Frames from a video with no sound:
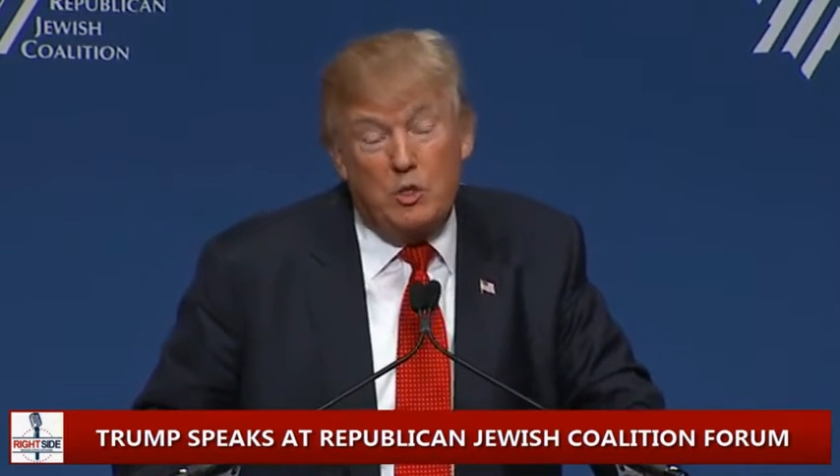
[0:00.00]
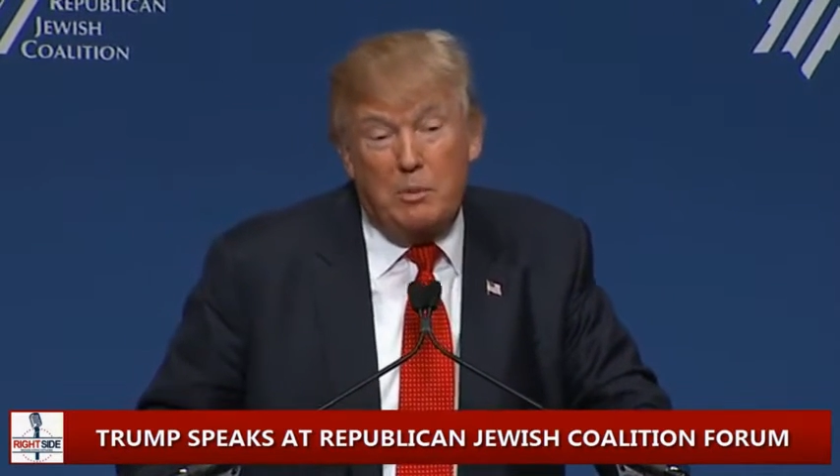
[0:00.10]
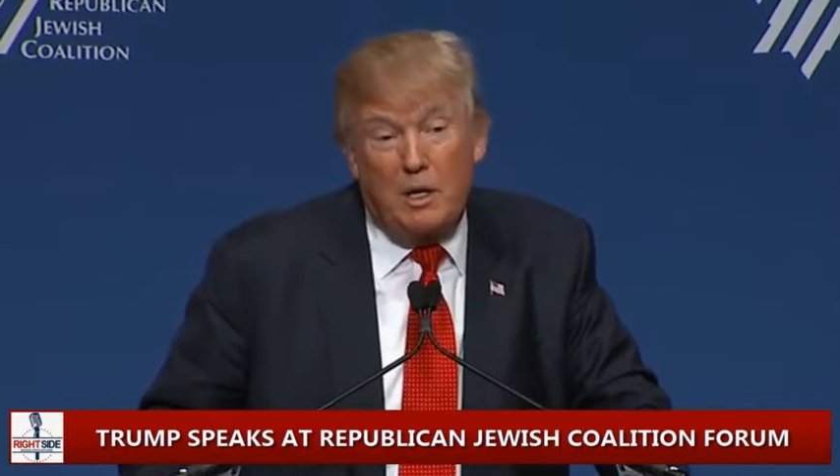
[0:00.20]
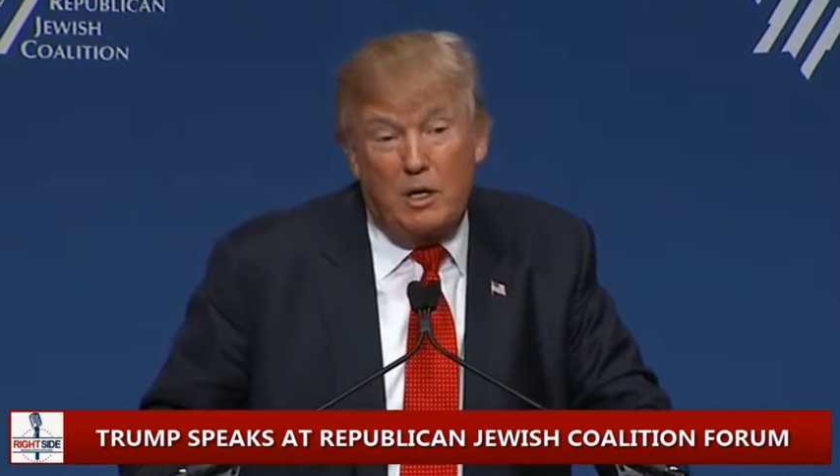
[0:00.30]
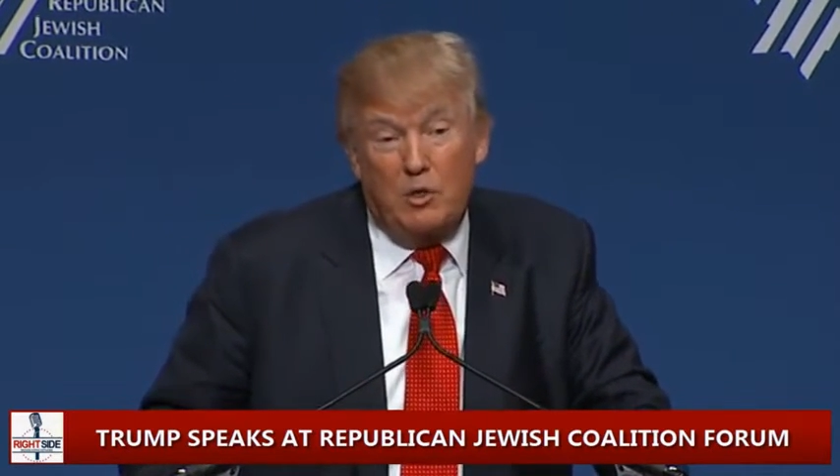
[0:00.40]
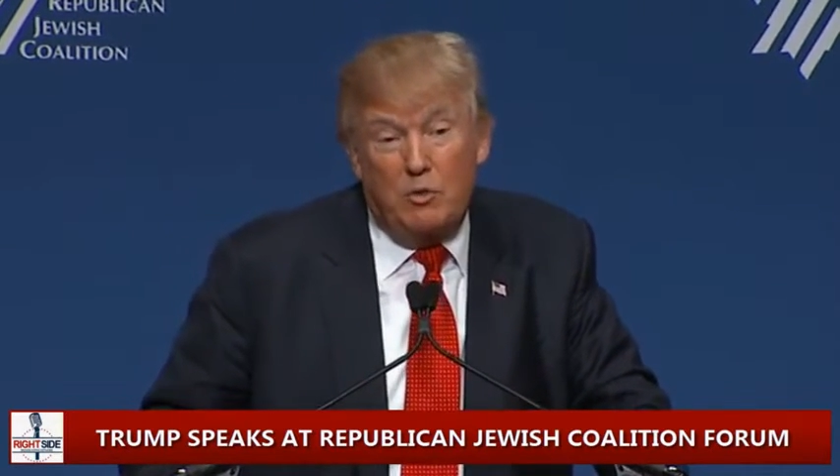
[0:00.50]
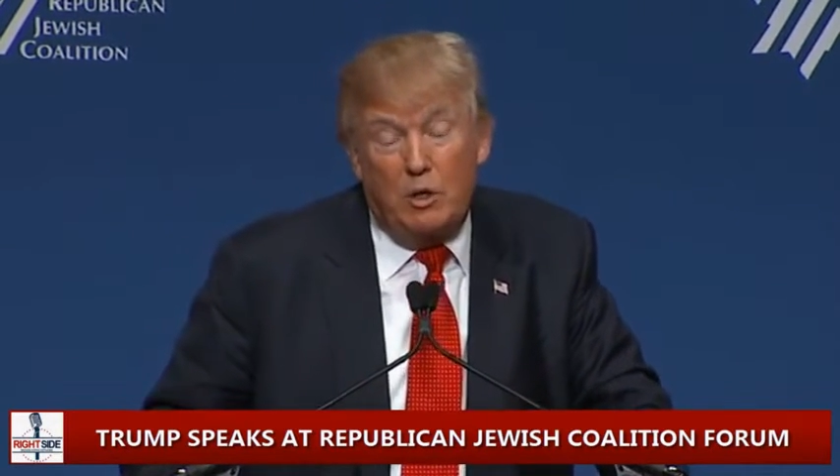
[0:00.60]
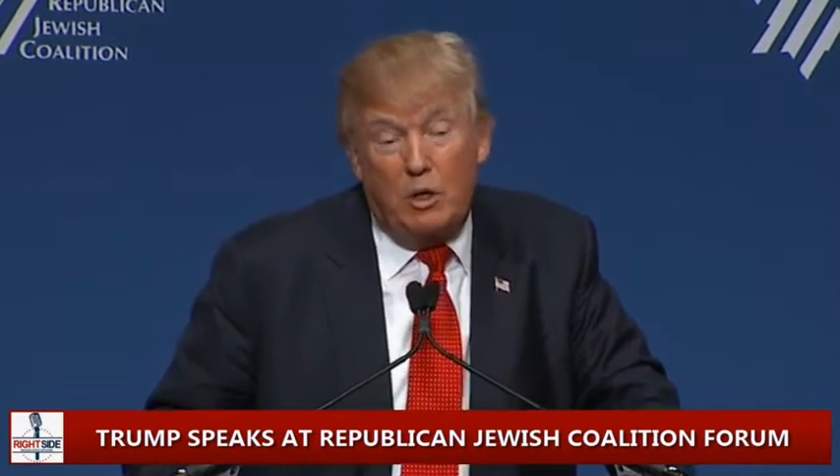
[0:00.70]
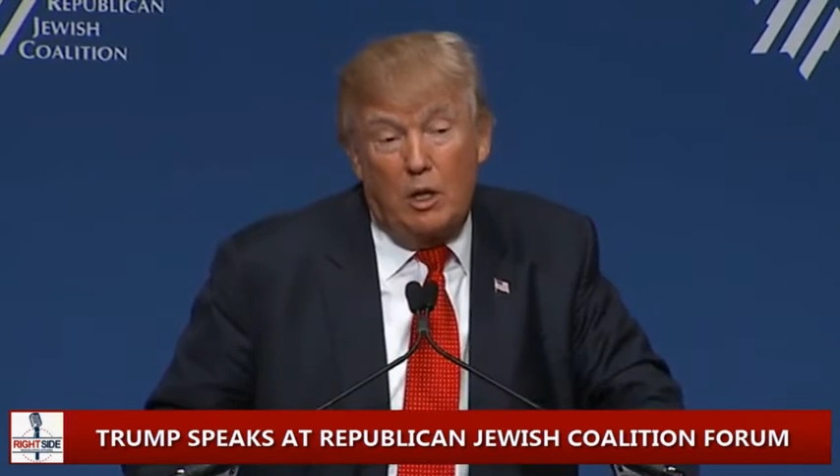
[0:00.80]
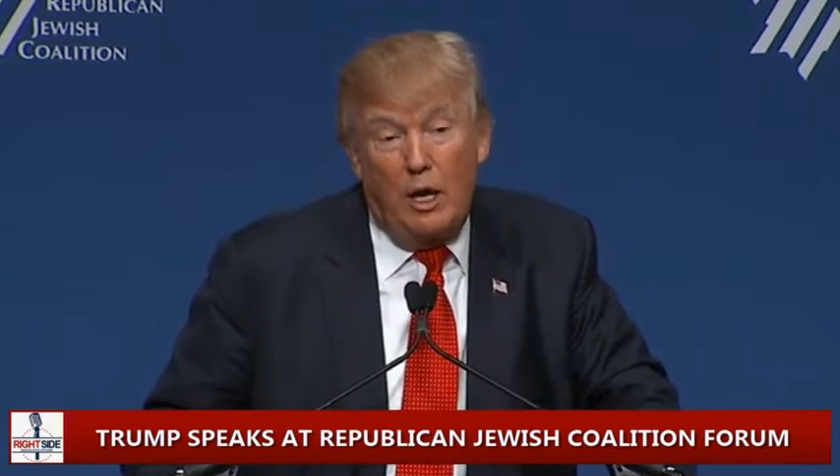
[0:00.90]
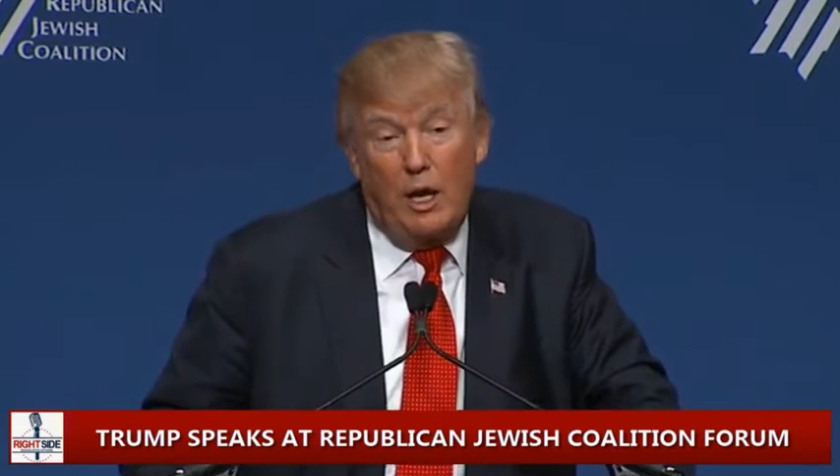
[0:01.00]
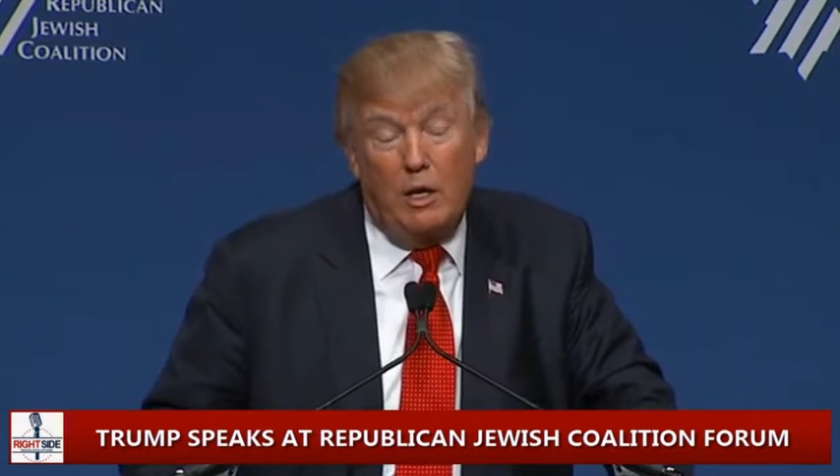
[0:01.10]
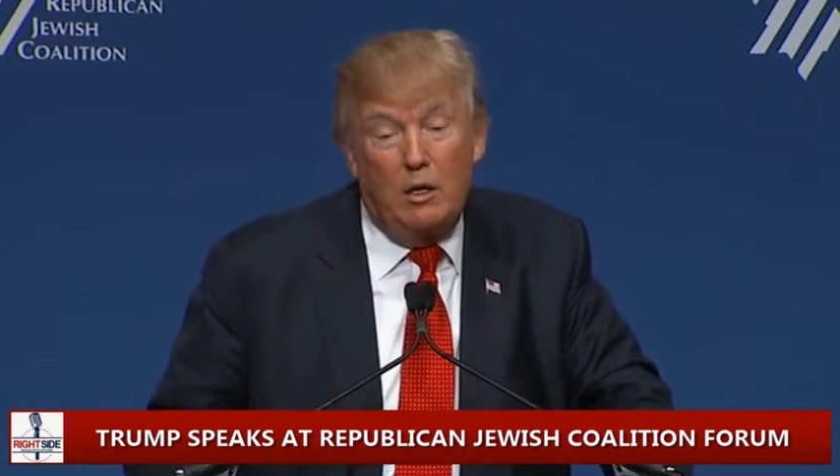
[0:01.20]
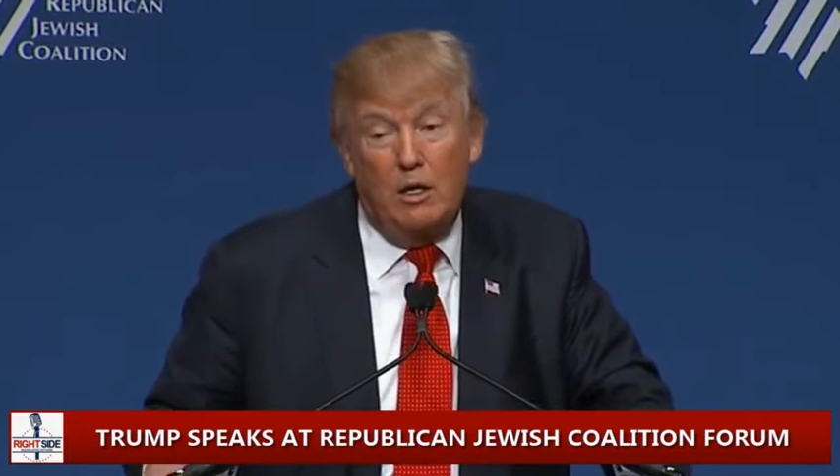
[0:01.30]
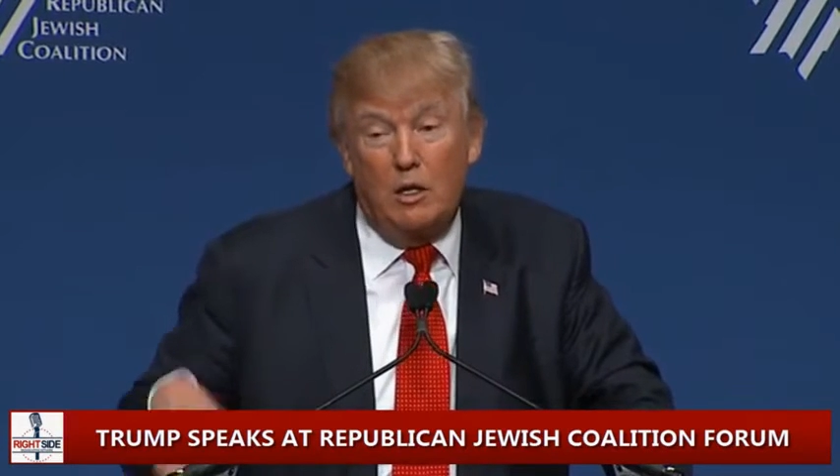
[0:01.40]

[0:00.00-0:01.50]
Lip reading: about Israel and